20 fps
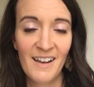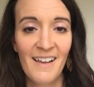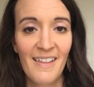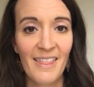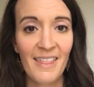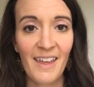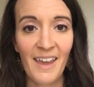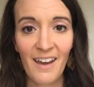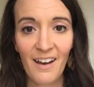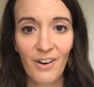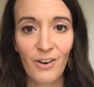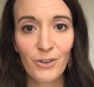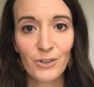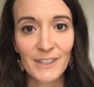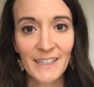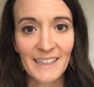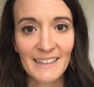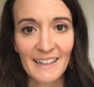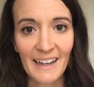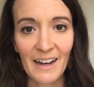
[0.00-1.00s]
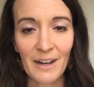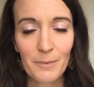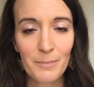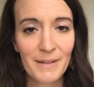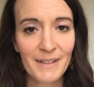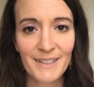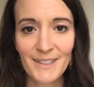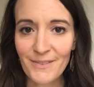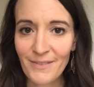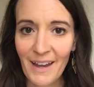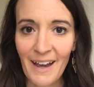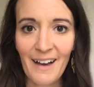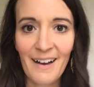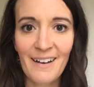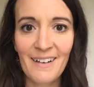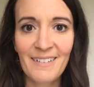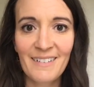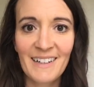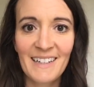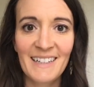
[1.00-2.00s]
They are only allowed, because of
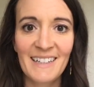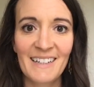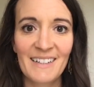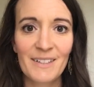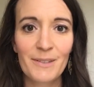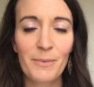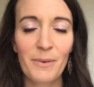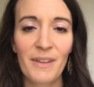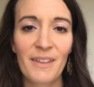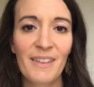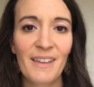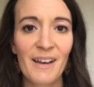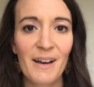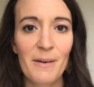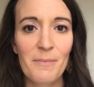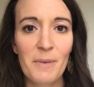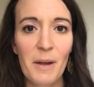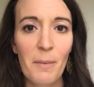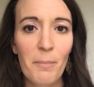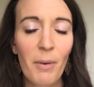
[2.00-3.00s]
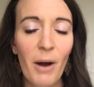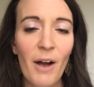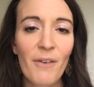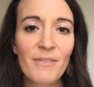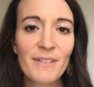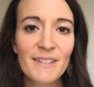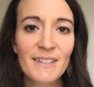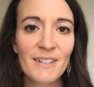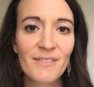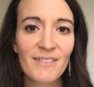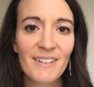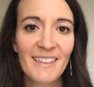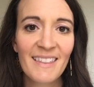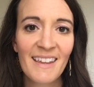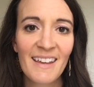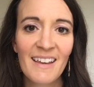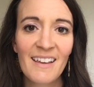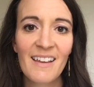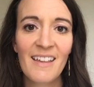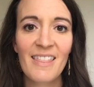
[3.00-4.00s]
how it is with nonprofits and
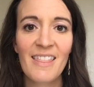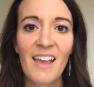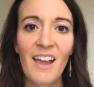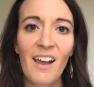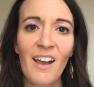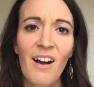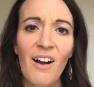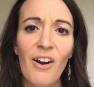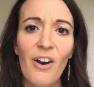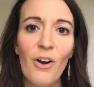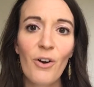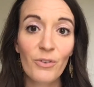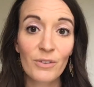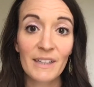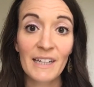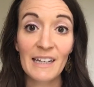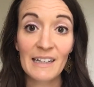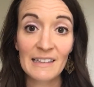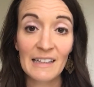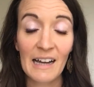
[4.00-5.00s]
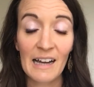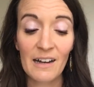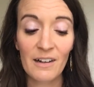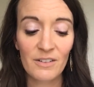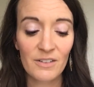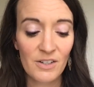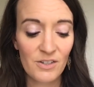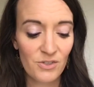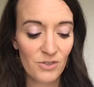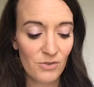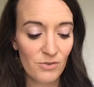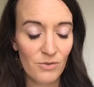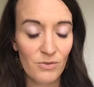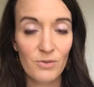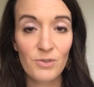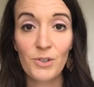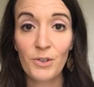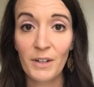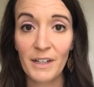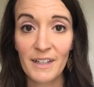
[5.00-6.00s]
everything, they are only allowed to
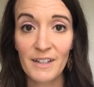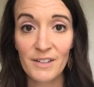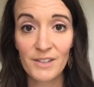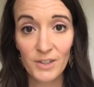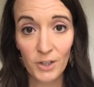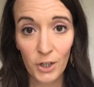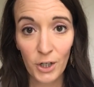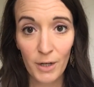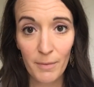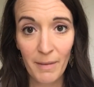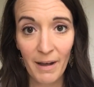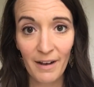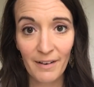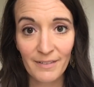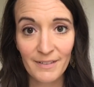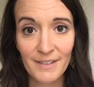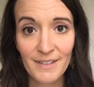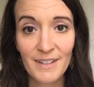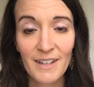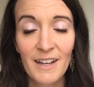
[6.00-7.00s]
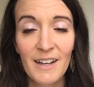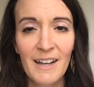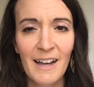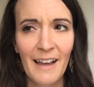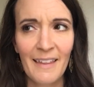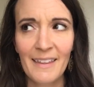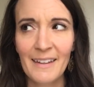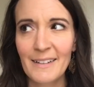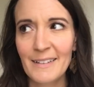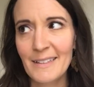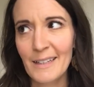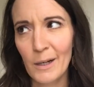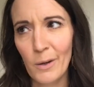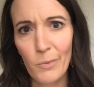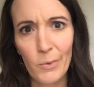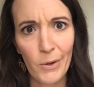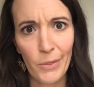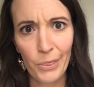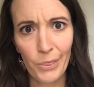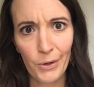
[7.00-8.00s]
donate a certain amount. I think it's like
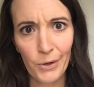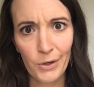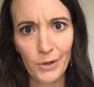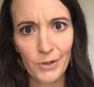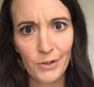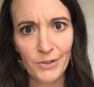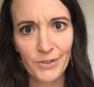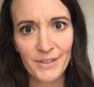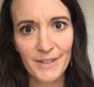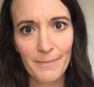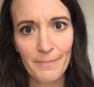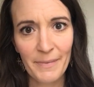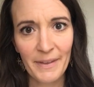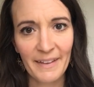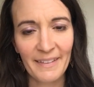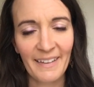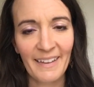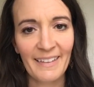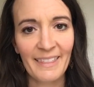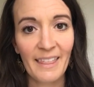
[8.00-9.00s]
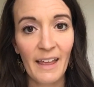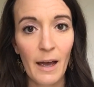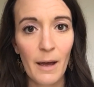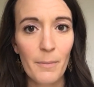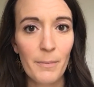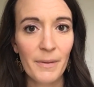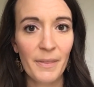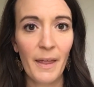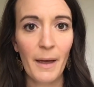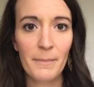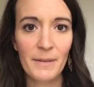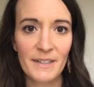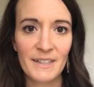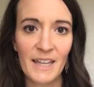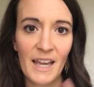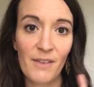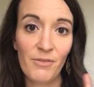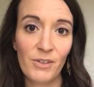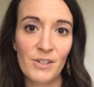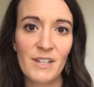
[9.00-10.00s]
1/3 or something like that. But that means
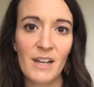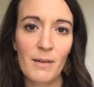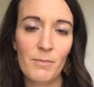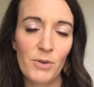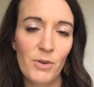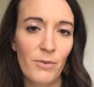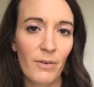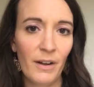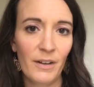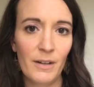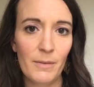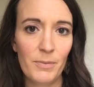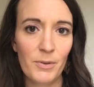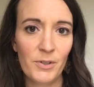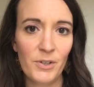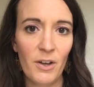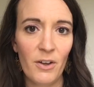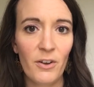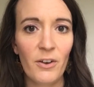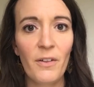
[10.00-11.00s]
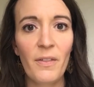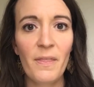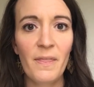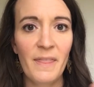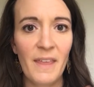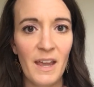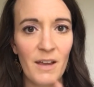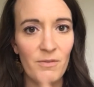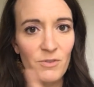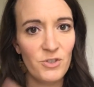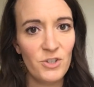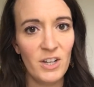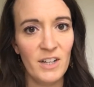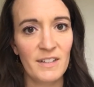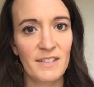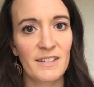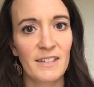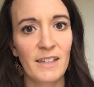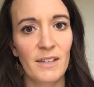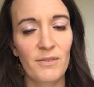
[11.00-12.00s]
every time you round up your dollar, they have a
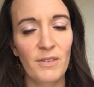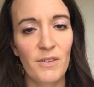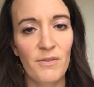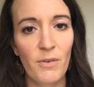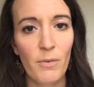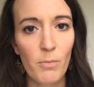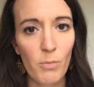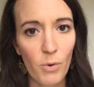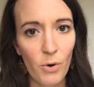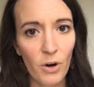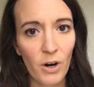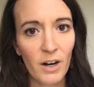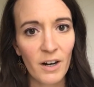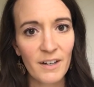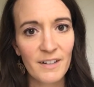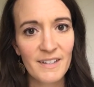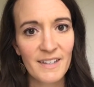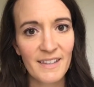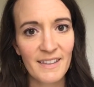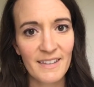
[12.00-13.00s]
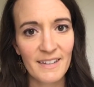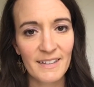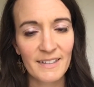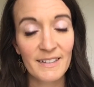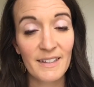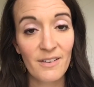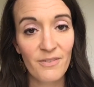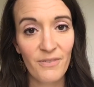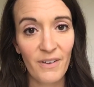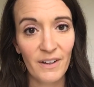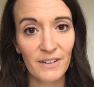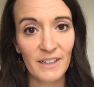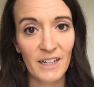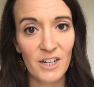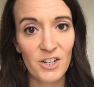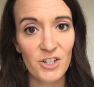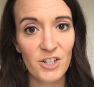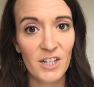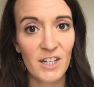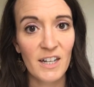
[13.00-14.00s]
chance to give even more to this
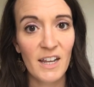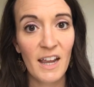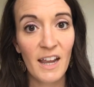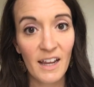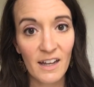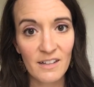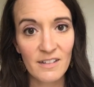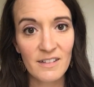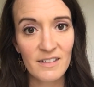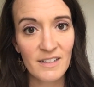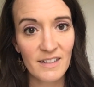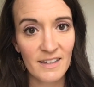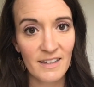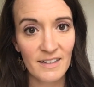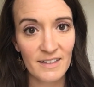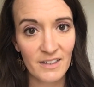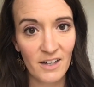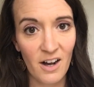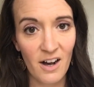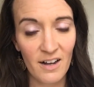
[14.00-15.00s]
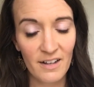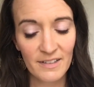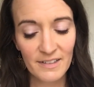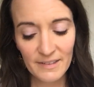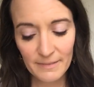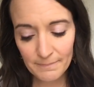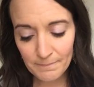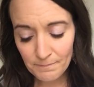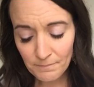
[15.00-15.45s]
foundation and to this cause.